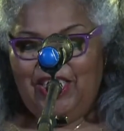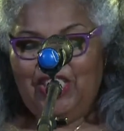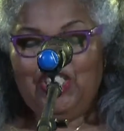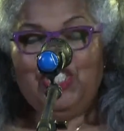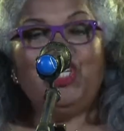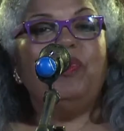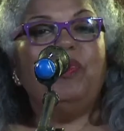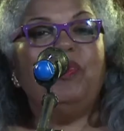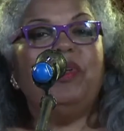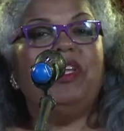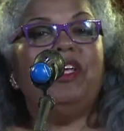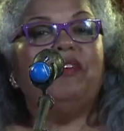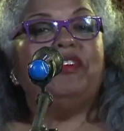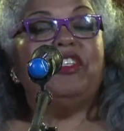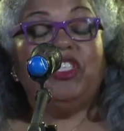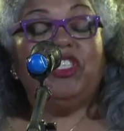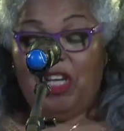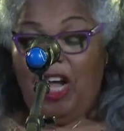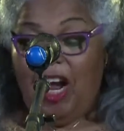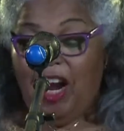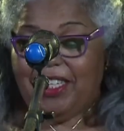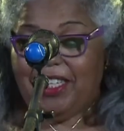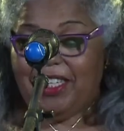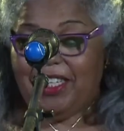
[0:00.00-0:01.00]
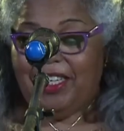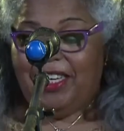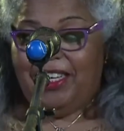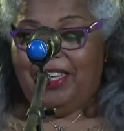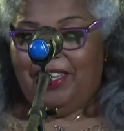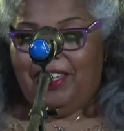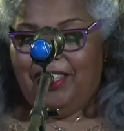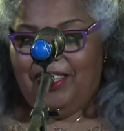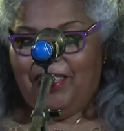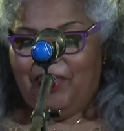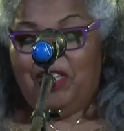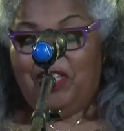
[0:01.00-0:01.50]
She would have
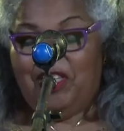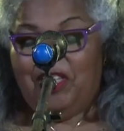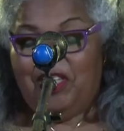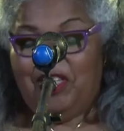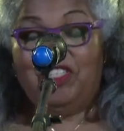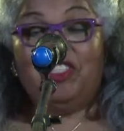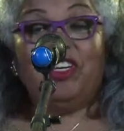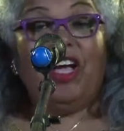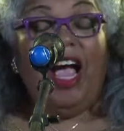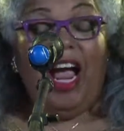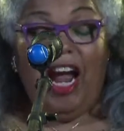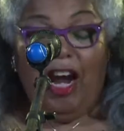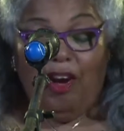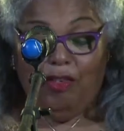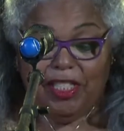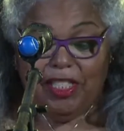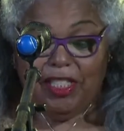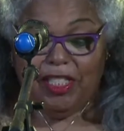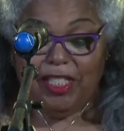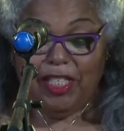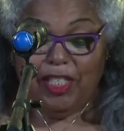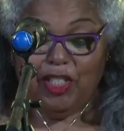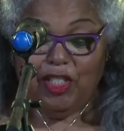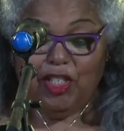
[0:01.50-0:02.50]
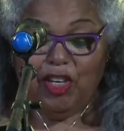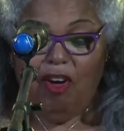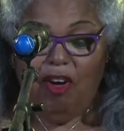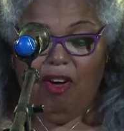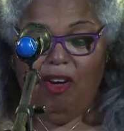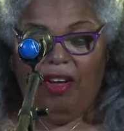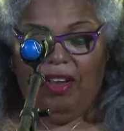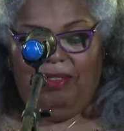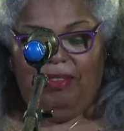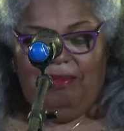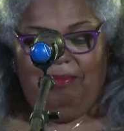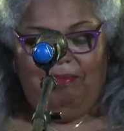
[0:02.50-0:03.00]
started with Sir Harold St.
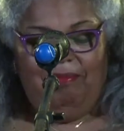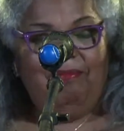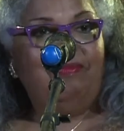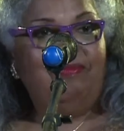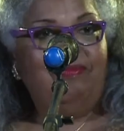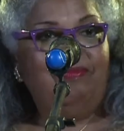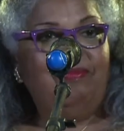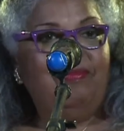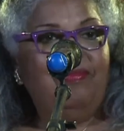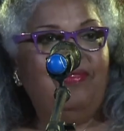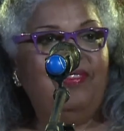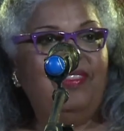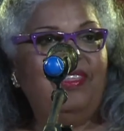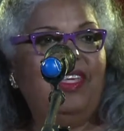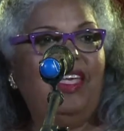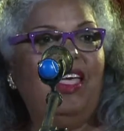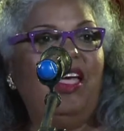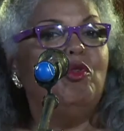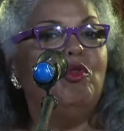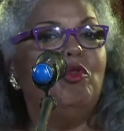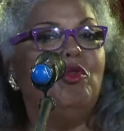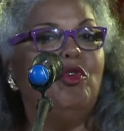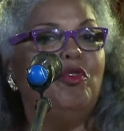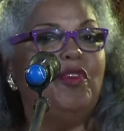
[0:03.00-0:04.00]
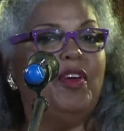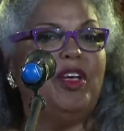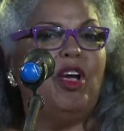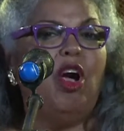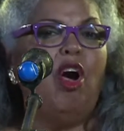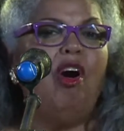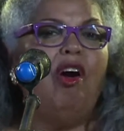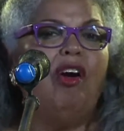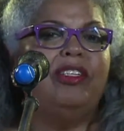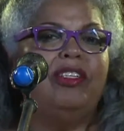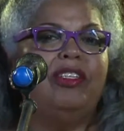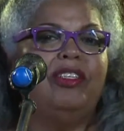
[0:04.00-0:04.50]
John, moving
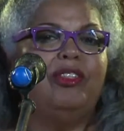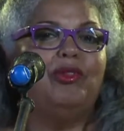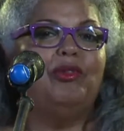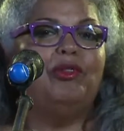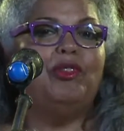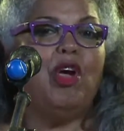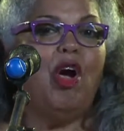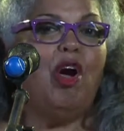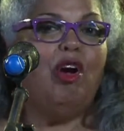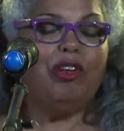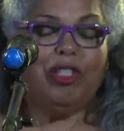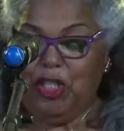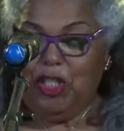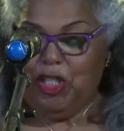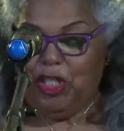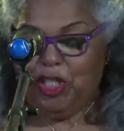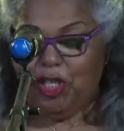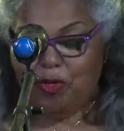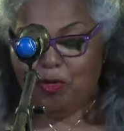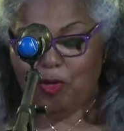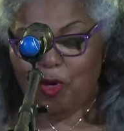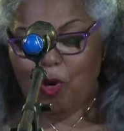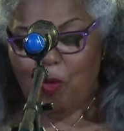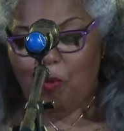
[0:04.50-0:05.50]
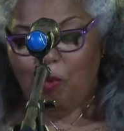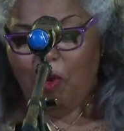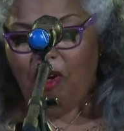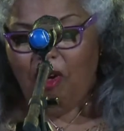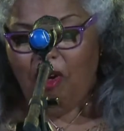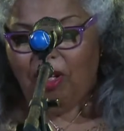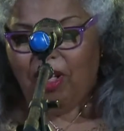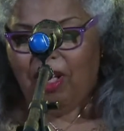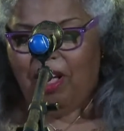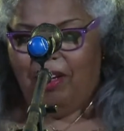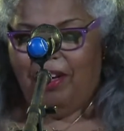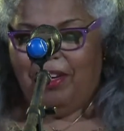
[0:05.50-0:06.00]
on to Dr. Jerome
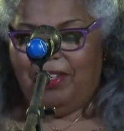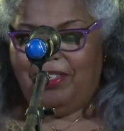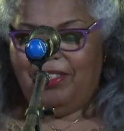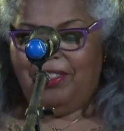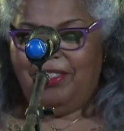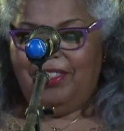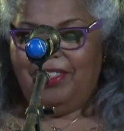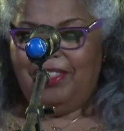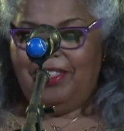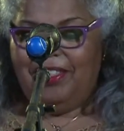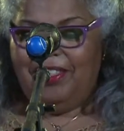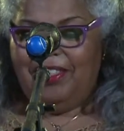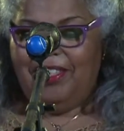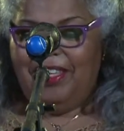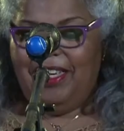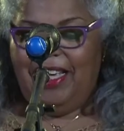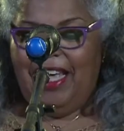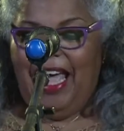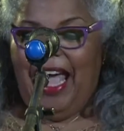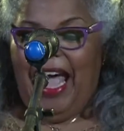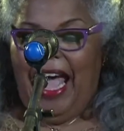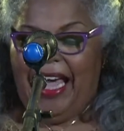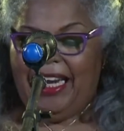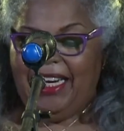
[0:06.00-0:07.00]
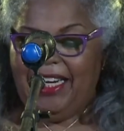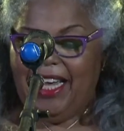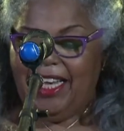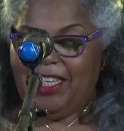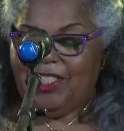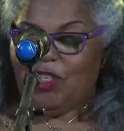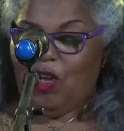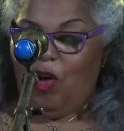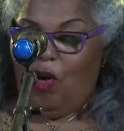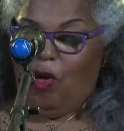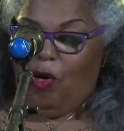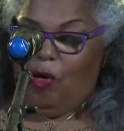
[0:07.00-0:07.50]
Walcott, and
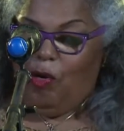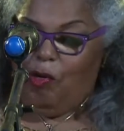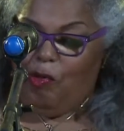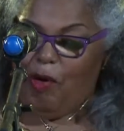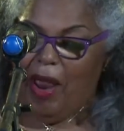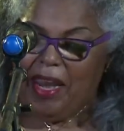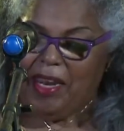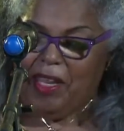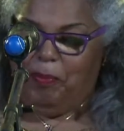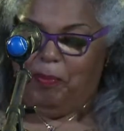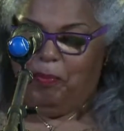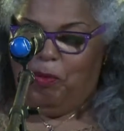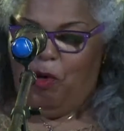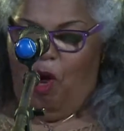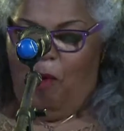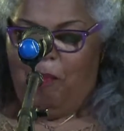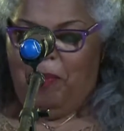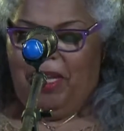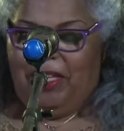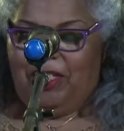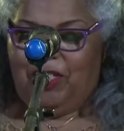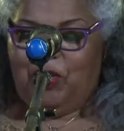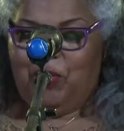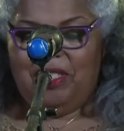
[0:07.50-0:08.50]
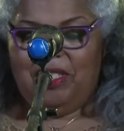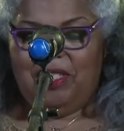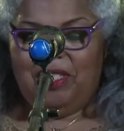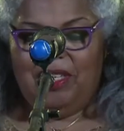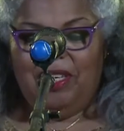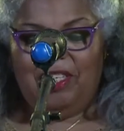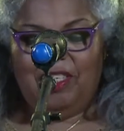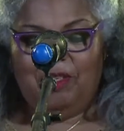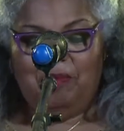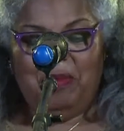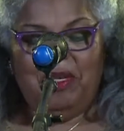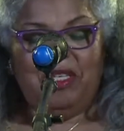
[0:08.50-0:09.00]
has already promised to
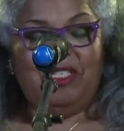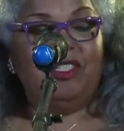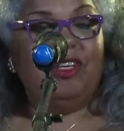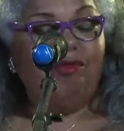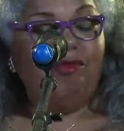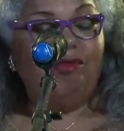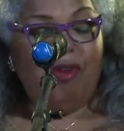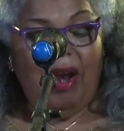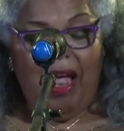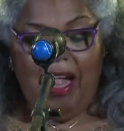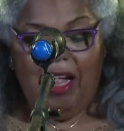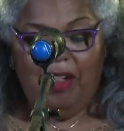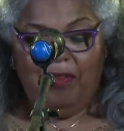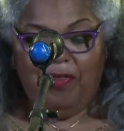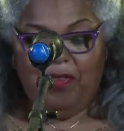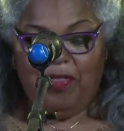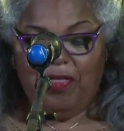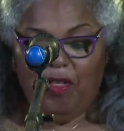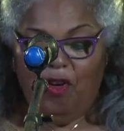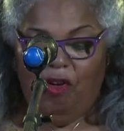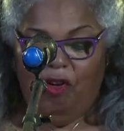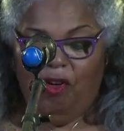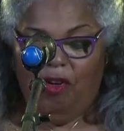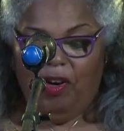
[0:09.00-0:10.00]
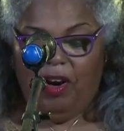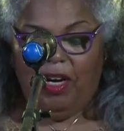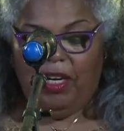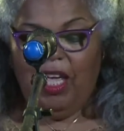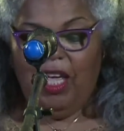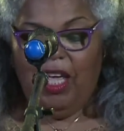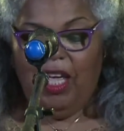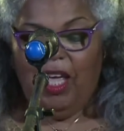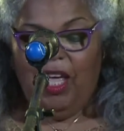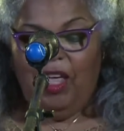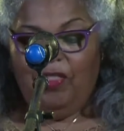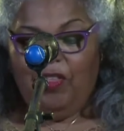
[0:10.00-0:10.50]
assist Mr. Ralph
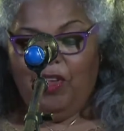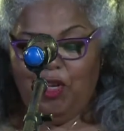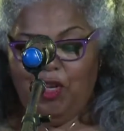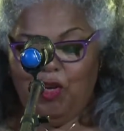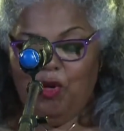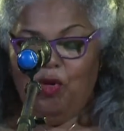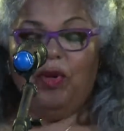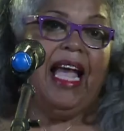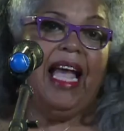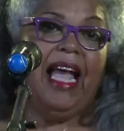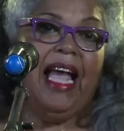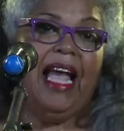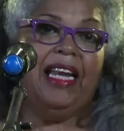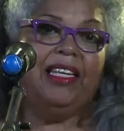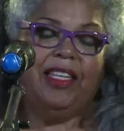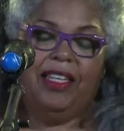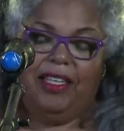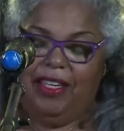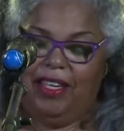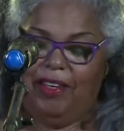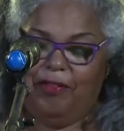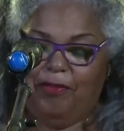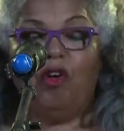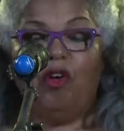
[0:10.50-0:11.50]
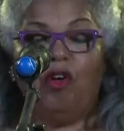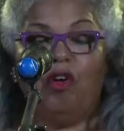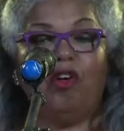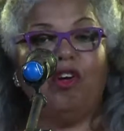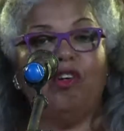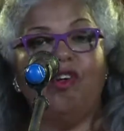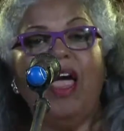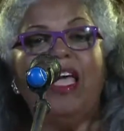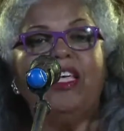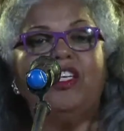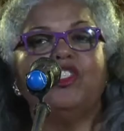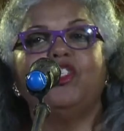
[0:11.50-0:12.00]
Thorne, the new candidate for
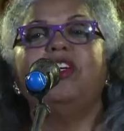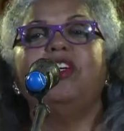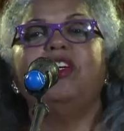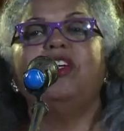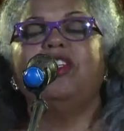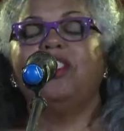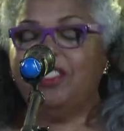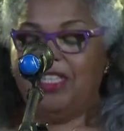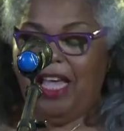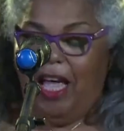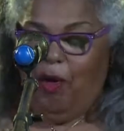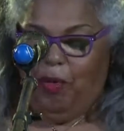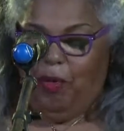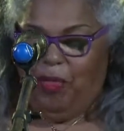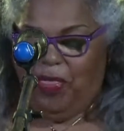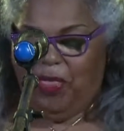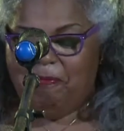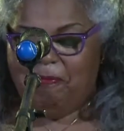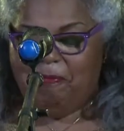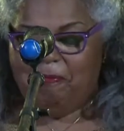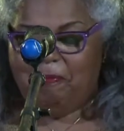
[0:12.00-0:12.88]
Christchurch South.